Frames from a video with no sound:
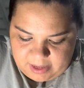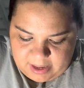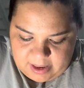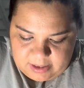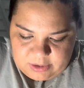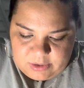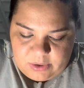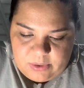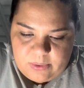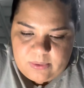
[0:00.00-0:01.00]
And
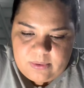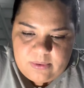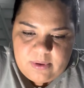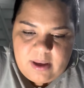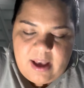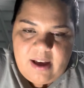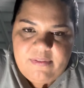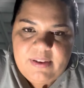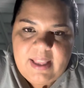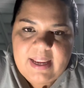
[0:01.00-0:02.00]
so I
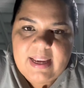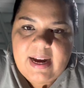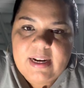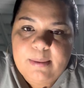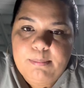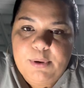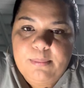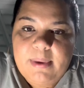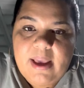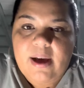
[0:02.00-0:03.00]
felt like it kind of
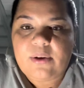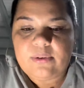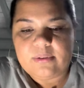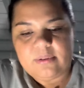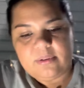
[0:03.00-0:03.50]
burnt me out.